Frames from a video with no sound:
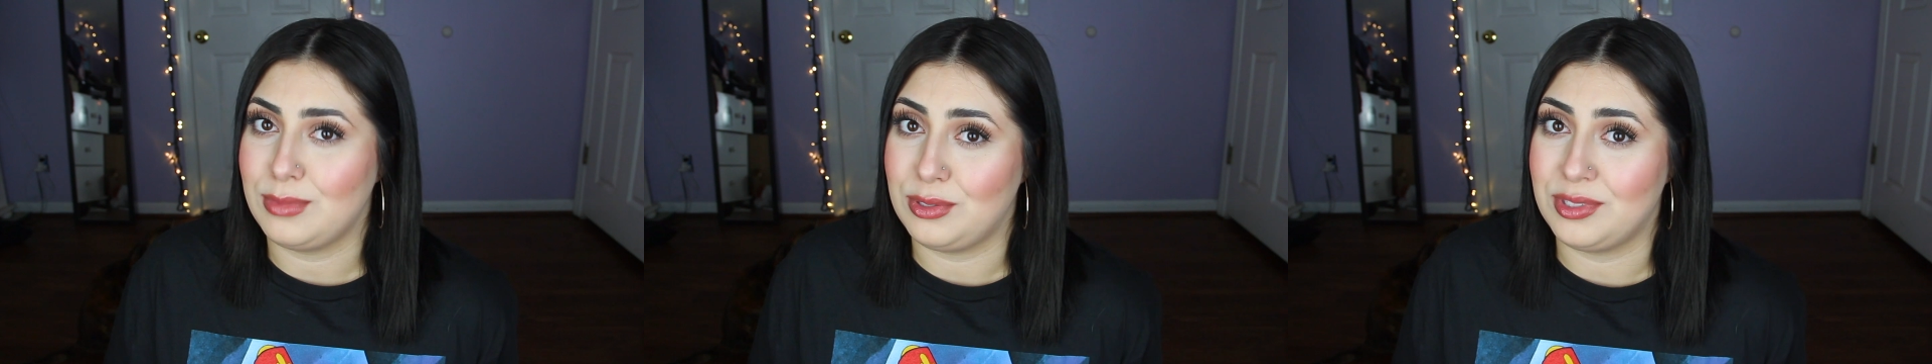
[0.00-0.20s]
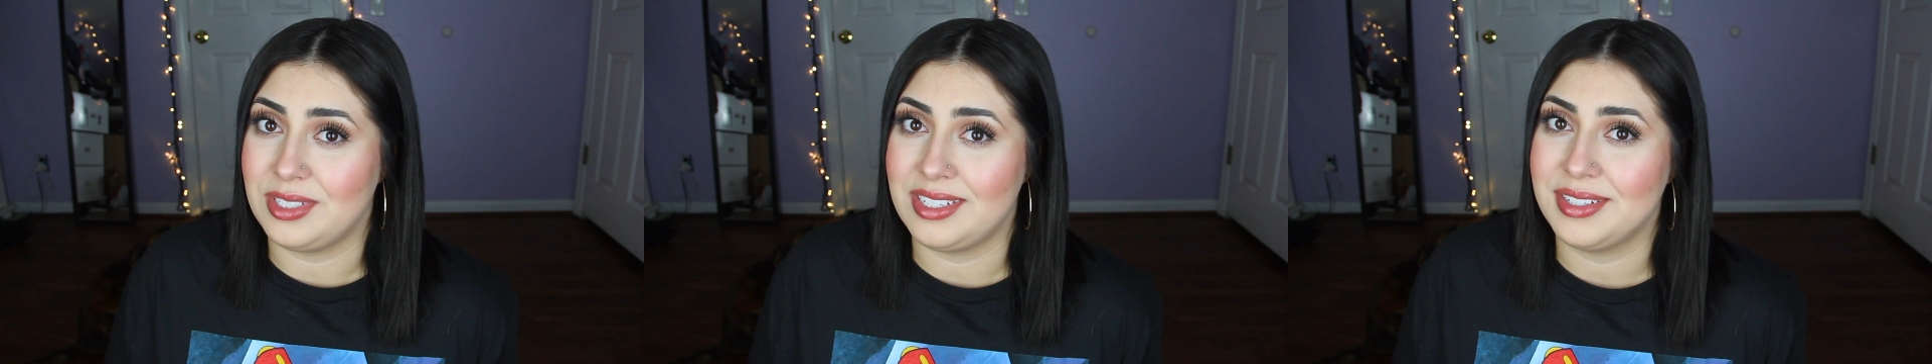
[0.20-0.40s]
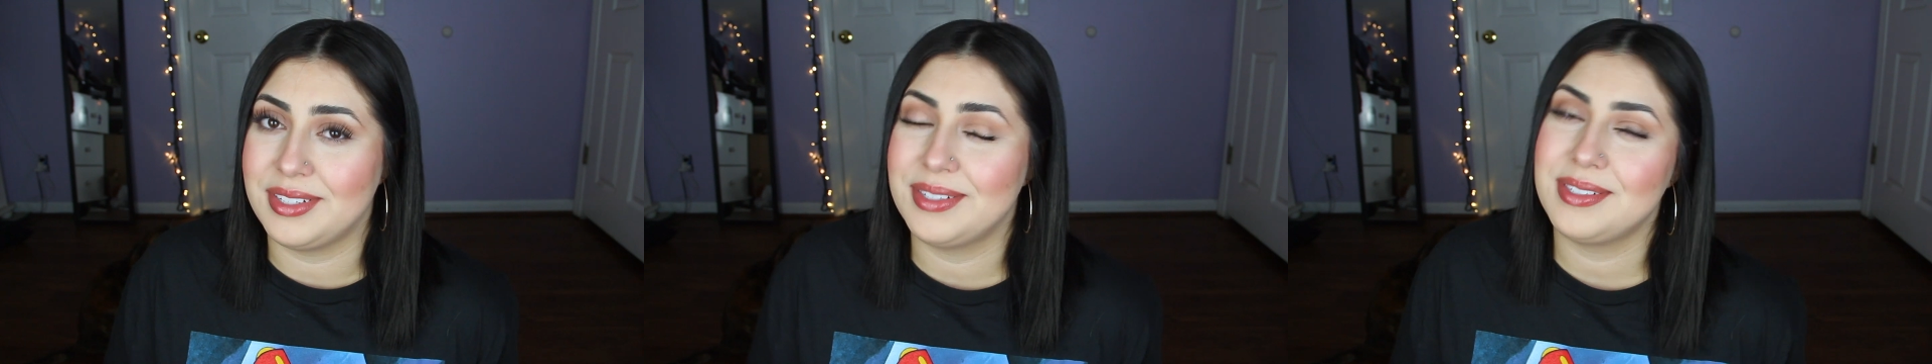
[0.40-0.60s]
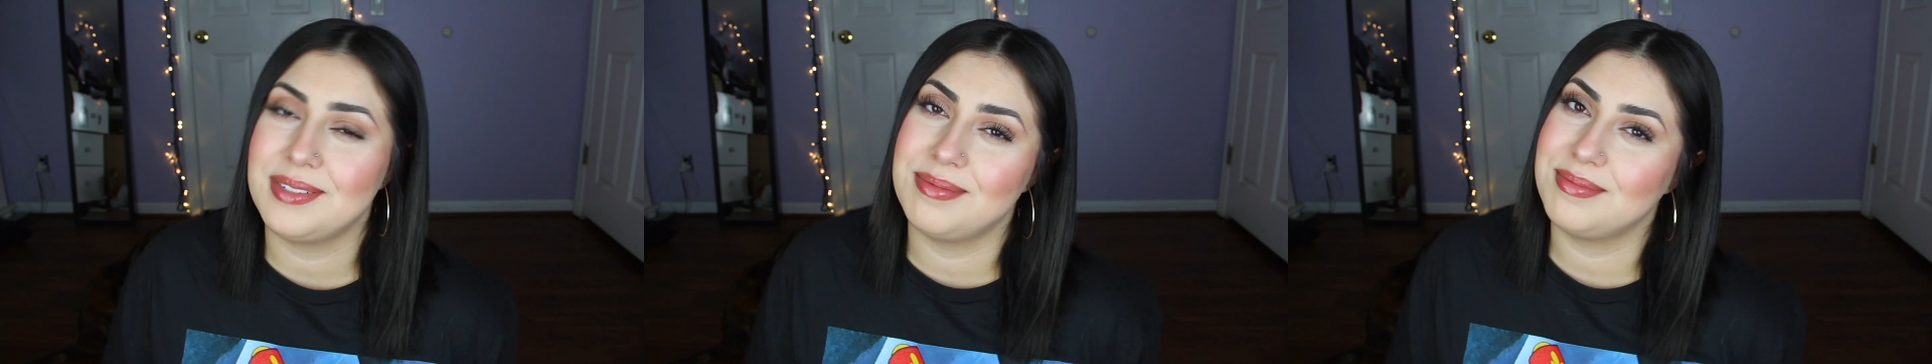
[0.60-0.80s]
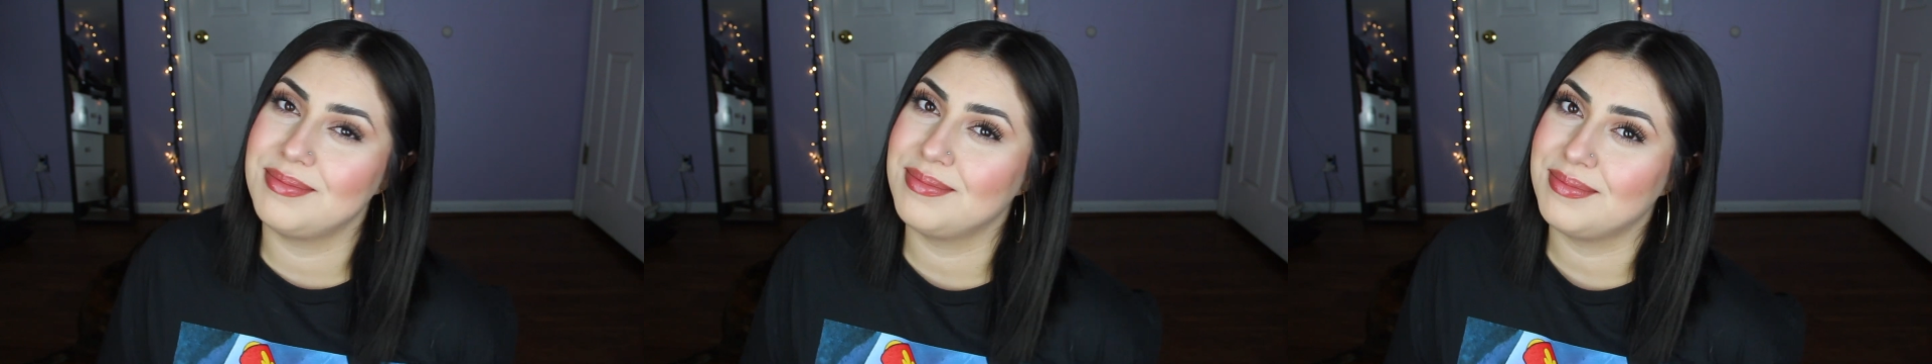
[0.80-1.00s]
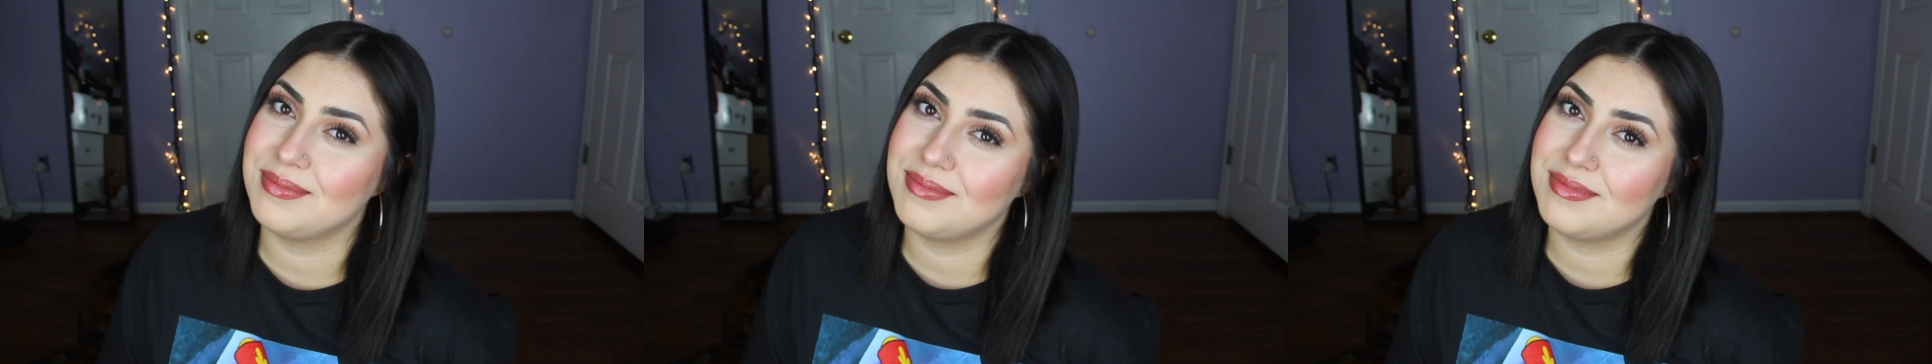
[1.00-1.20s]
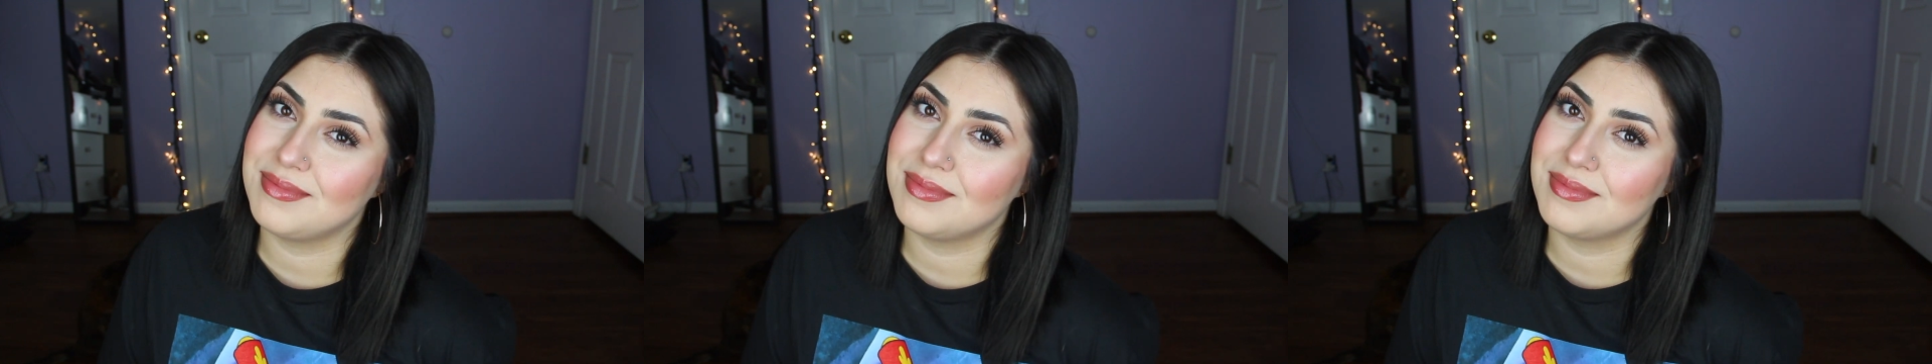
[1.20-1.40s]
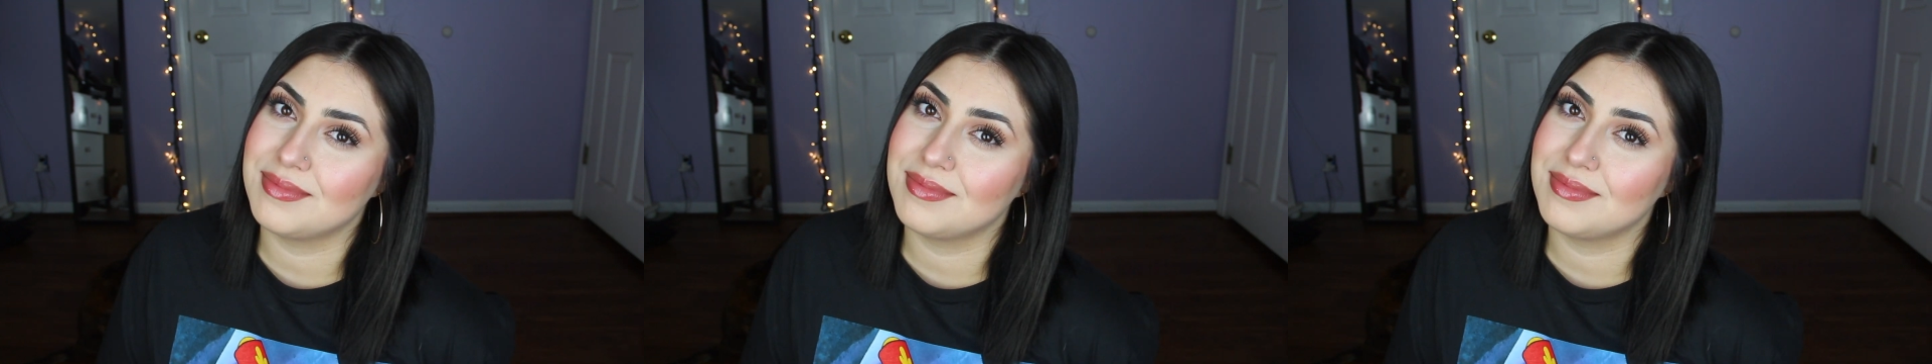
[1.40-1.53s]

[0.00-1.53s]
music.